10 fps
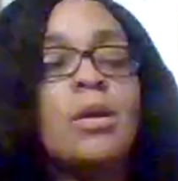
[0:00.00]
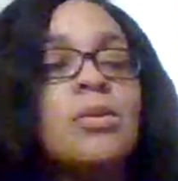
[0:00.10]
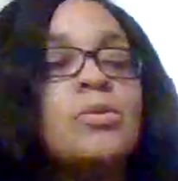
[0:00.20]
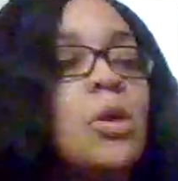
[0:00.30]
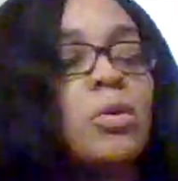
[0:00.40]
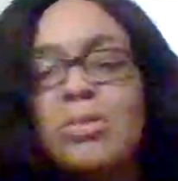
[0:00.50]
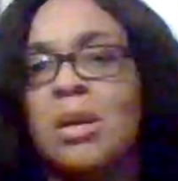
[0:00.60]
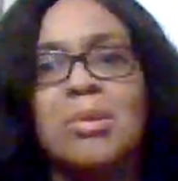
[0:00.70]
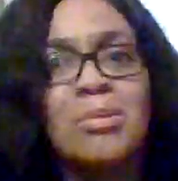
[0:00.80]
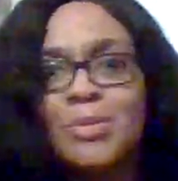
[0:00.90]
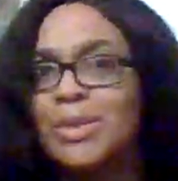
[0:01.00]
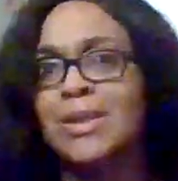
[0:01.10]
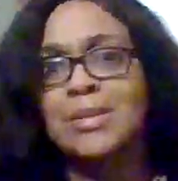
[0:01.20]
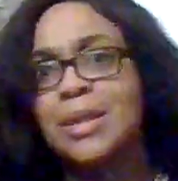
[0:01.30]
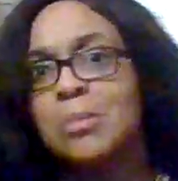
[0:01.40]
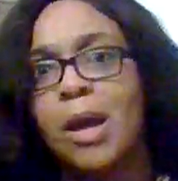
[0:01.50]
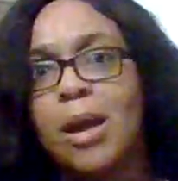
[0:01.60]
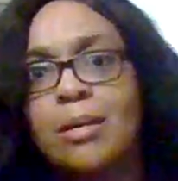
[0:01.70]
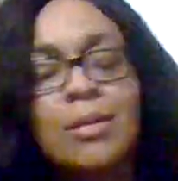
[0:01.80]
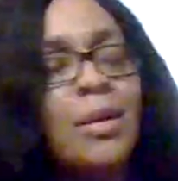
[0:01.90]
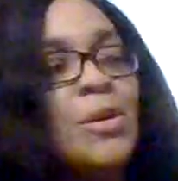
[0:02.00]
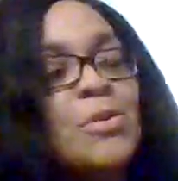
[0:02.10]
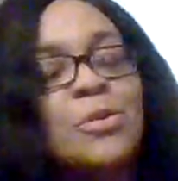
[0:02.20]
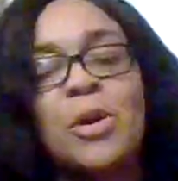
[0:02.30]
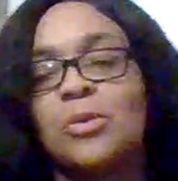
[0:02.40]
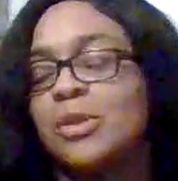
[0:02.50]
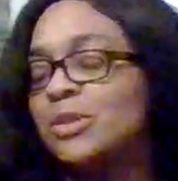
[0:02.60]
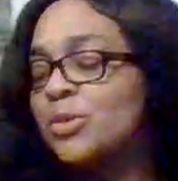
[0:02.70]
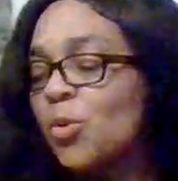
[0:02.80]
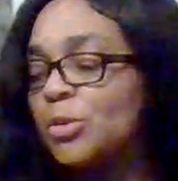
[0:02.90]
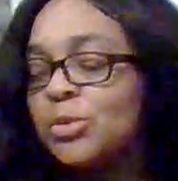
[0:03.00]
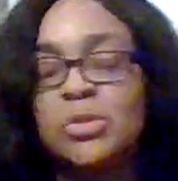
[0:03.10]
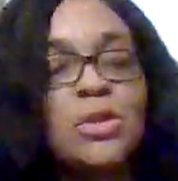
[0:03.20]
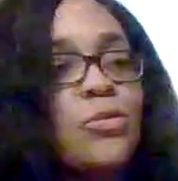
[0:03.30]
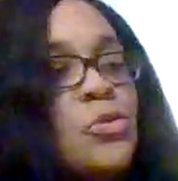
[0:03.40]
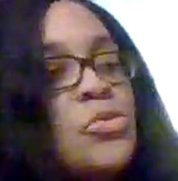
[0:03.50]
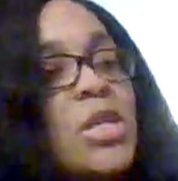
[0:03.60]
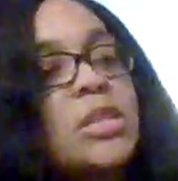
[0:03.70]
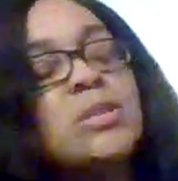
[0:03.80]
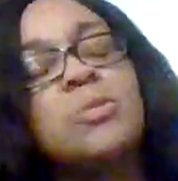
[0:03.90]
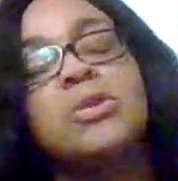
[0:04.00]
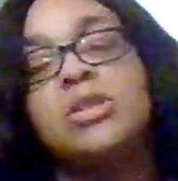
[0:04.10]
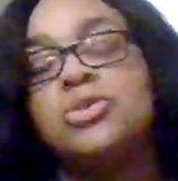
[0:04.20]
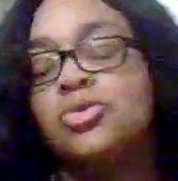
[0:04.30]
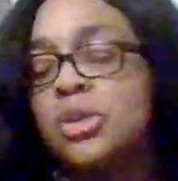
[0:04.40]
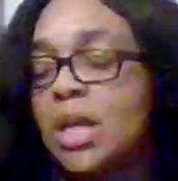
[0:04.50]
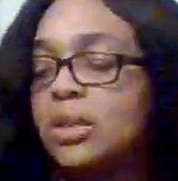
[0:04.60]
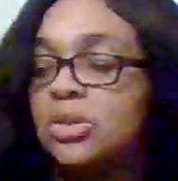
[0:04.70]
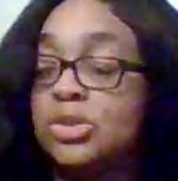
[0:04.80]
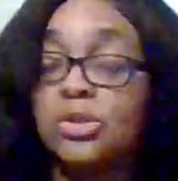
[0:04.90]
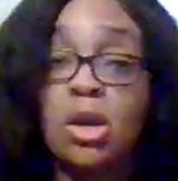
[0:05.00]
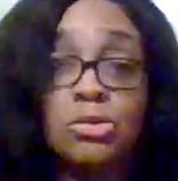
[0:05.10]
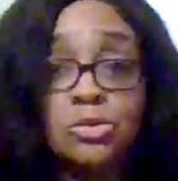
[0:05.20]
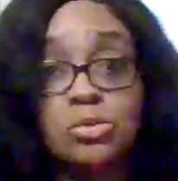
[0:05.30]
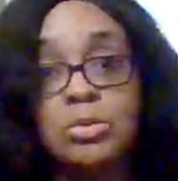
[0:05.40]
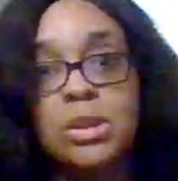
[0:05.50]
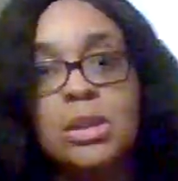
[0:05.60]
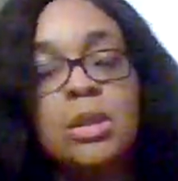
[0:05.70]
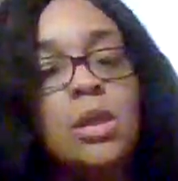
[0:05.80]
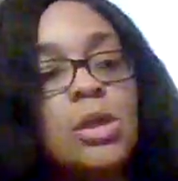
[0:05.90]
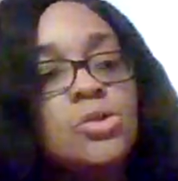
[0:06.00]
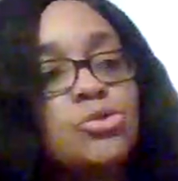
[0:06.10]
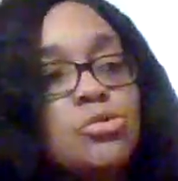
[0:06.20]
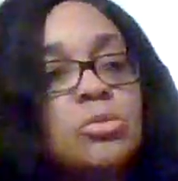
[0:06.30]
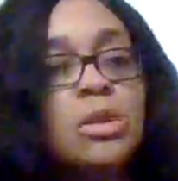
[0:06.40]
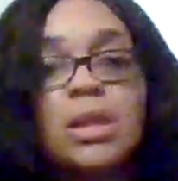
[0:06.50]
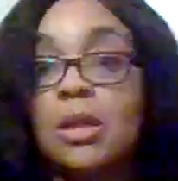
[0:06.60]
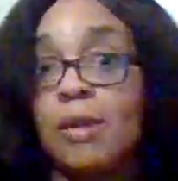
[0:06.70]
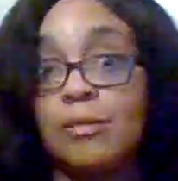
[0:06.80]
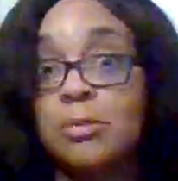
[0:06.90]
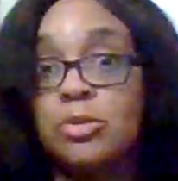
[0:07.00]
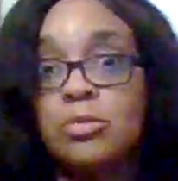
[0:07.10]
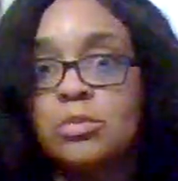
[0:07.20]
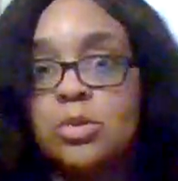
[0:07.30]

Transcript: You know, I mean, if that's anybody, you know, that's going through different things, but these changes are truly, truly inevitable.